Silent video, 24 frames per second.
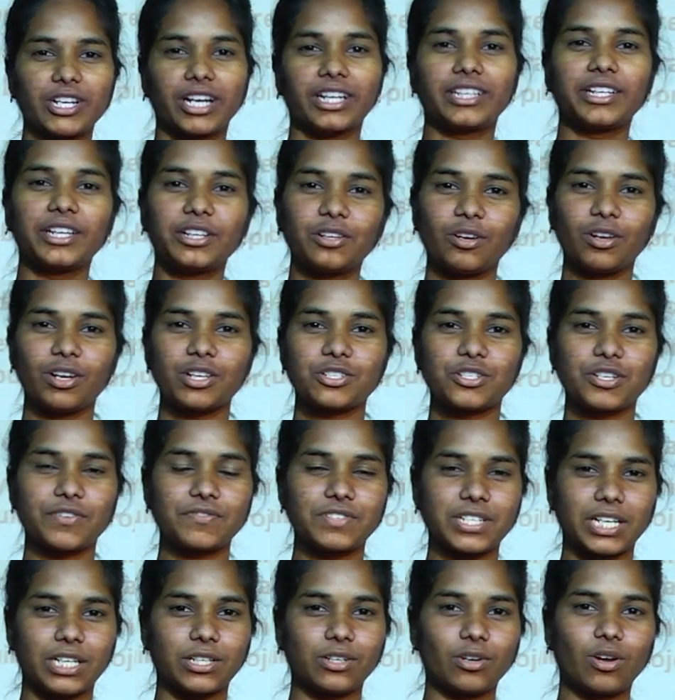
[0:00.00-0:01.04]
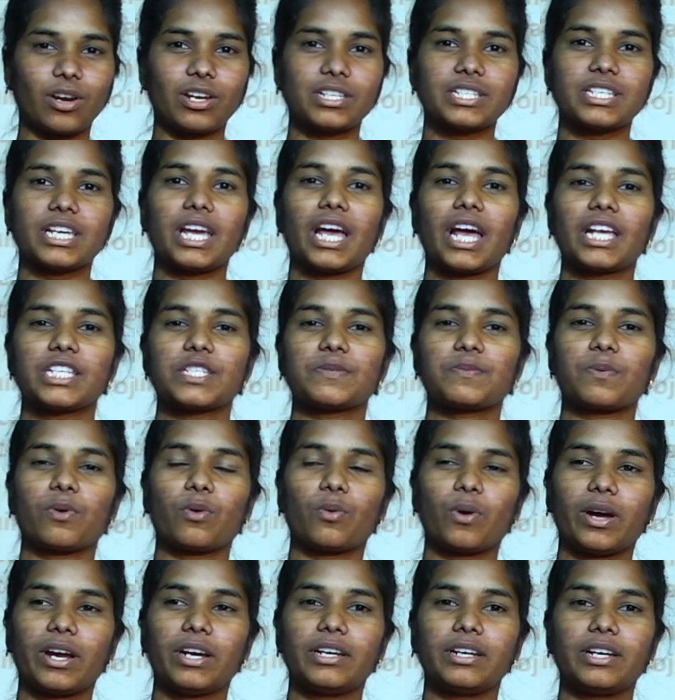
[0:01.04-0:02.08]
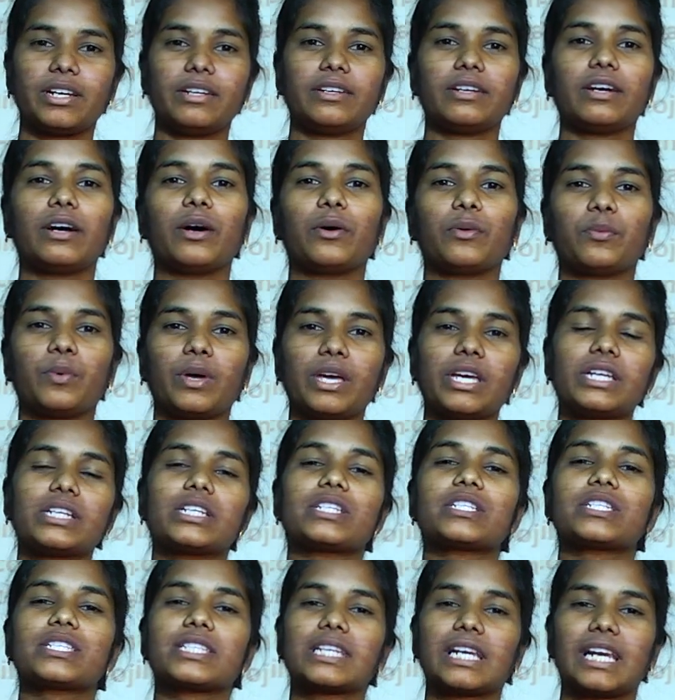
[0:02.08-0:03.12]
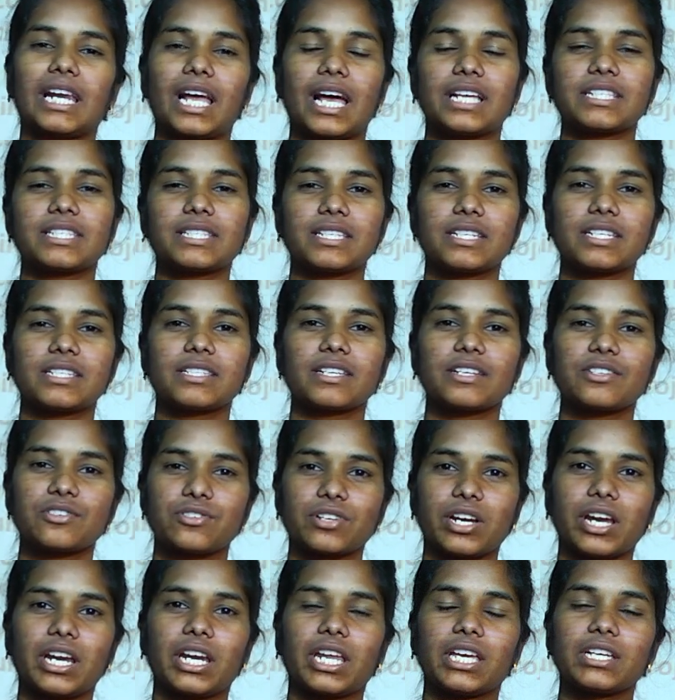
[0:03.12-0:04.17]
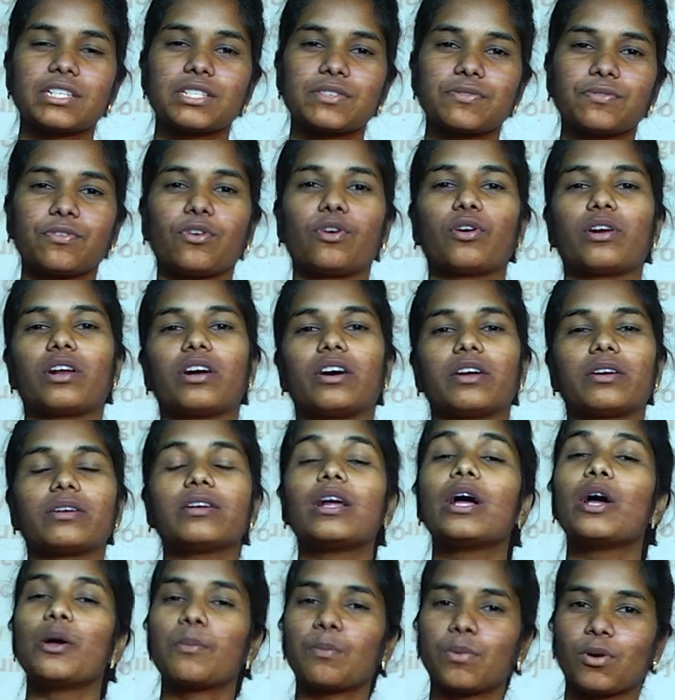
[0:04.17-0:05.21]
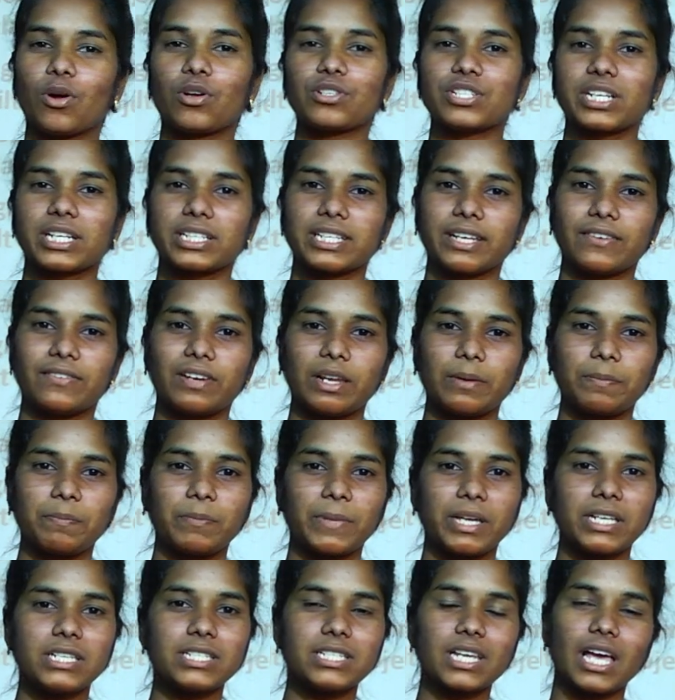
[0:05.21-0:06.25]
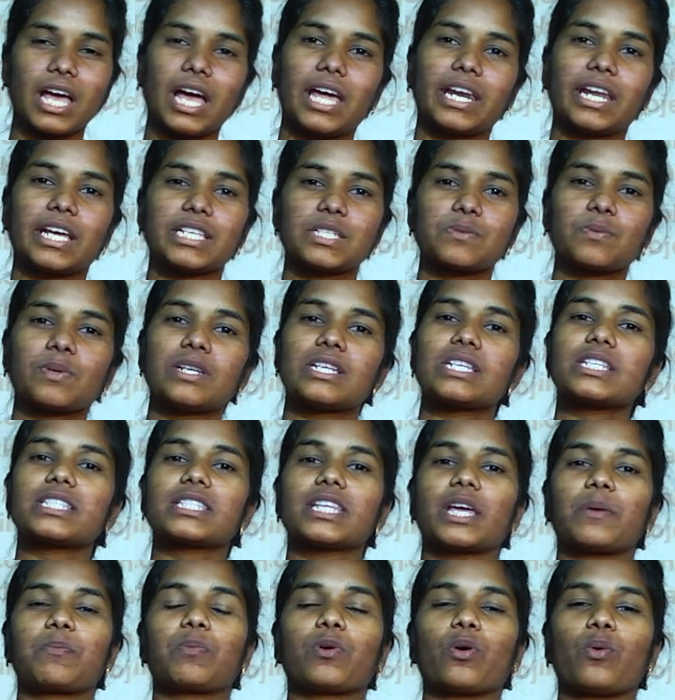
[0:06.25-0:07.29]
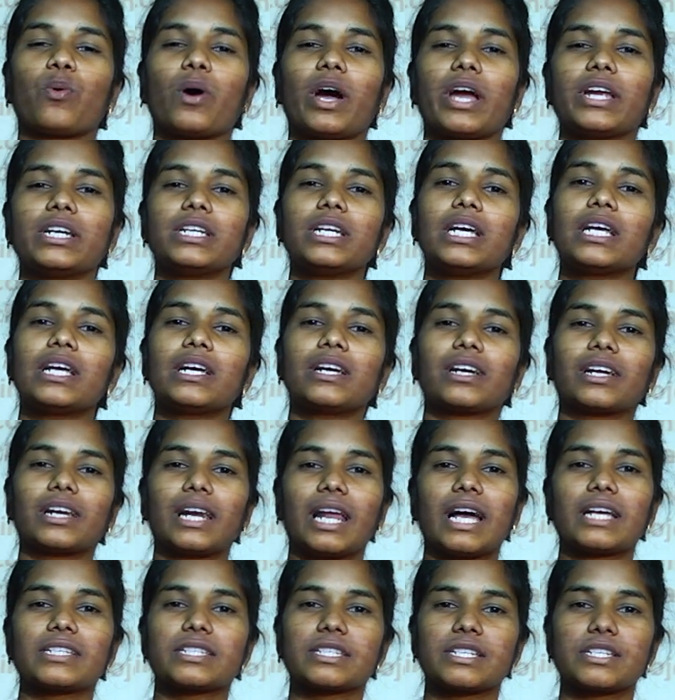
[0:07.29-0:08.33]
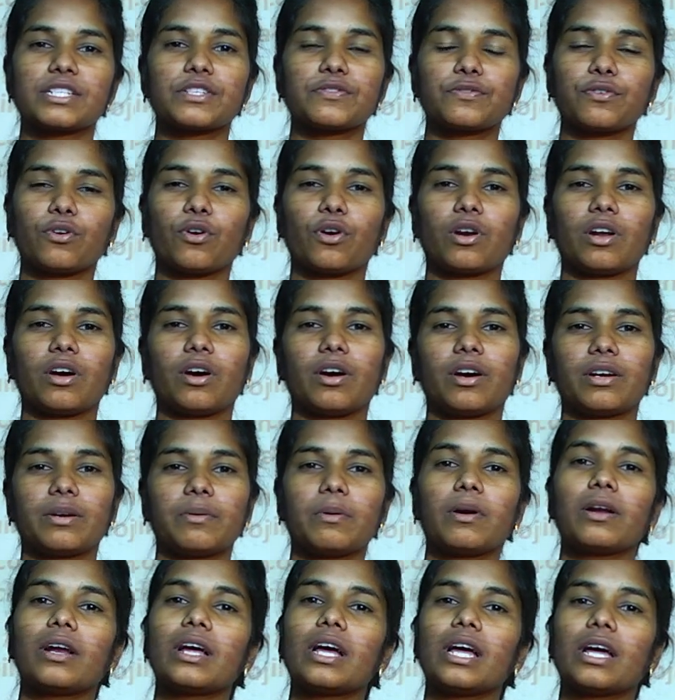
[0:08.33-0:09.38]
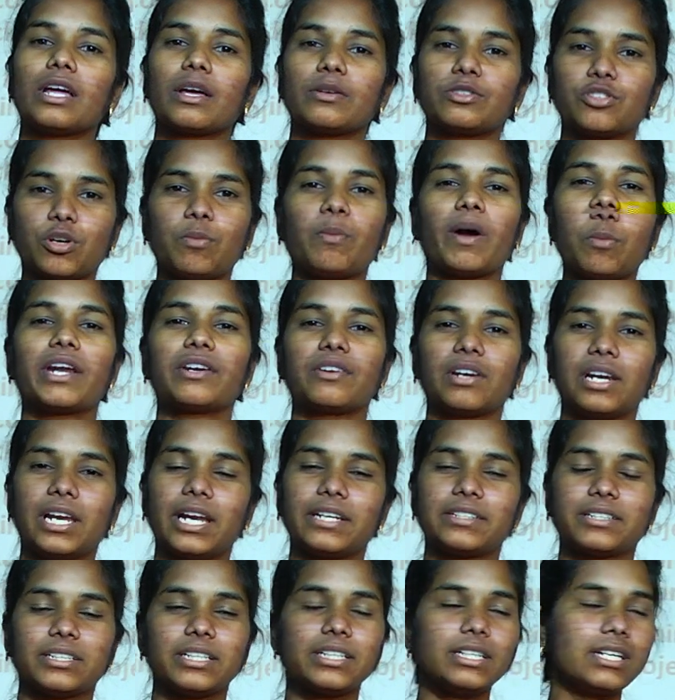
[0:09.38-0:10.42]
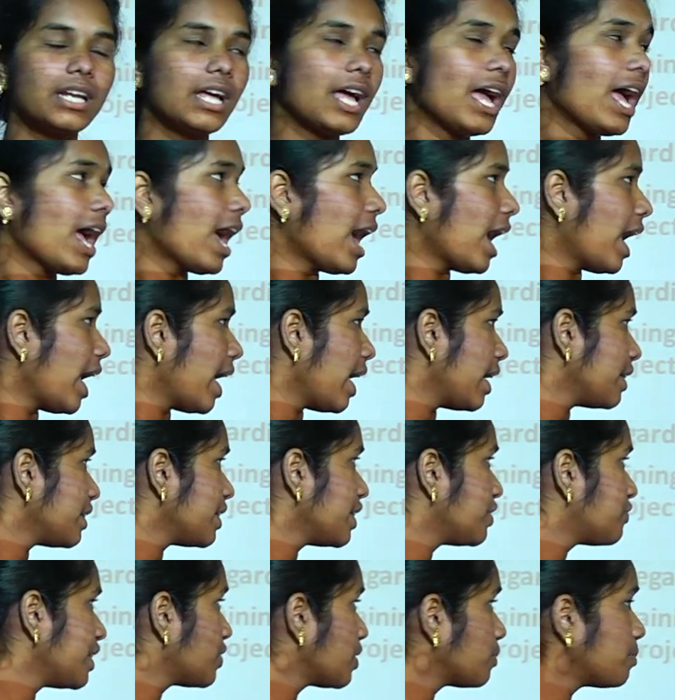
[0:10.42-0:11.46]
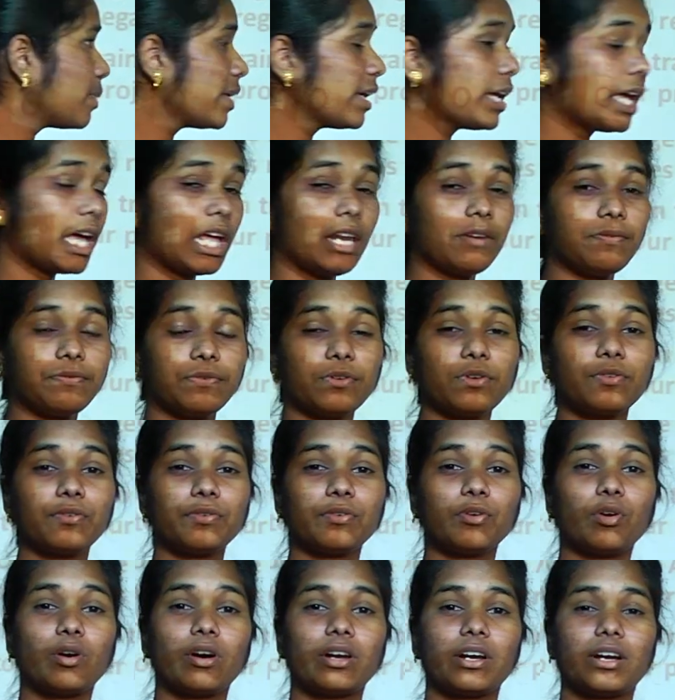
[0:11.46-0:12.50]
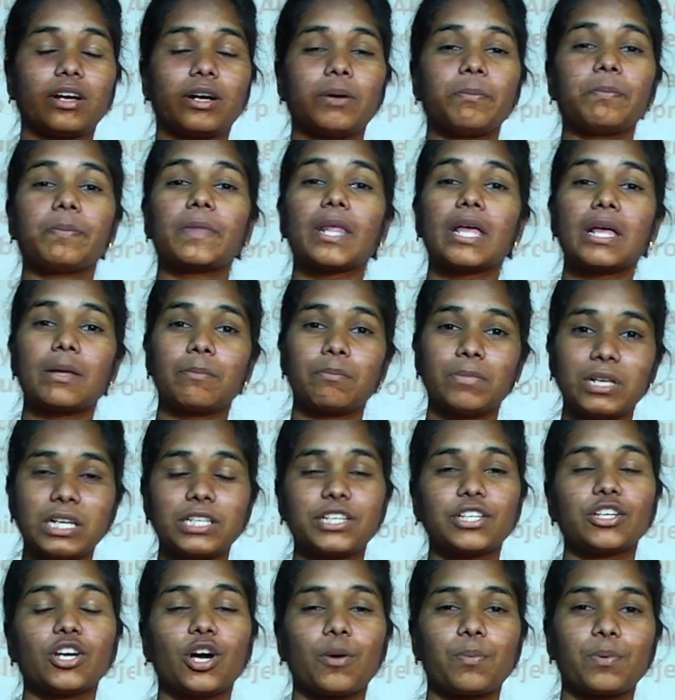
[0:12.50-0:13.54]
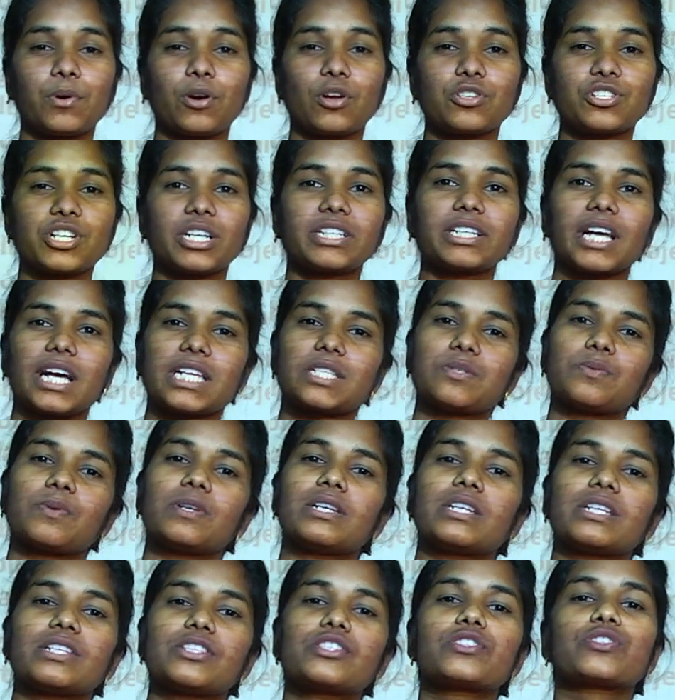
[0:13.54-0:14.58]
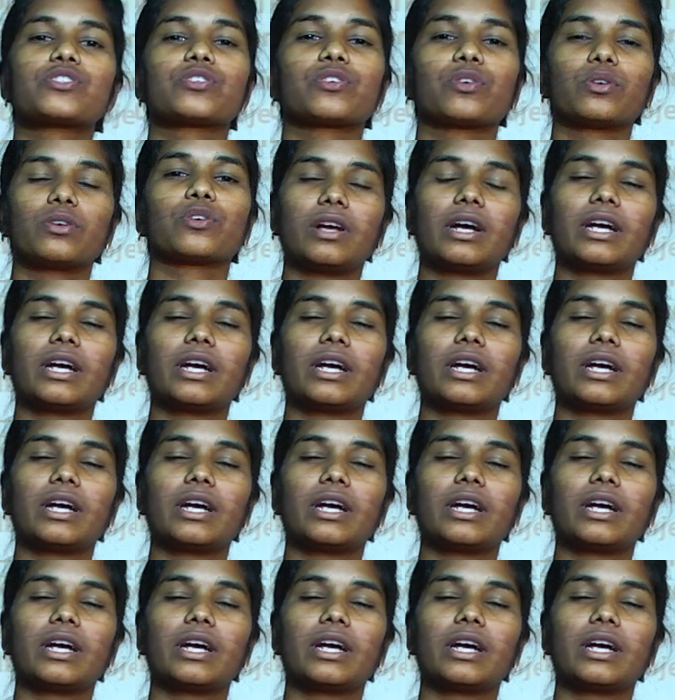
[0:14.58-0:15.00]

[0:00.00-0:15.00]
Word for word: Agni College of Technology has provided various classes and trainings for our project development and as well as they provide classes for our domain related and it will be helpful for um, building our project as well as to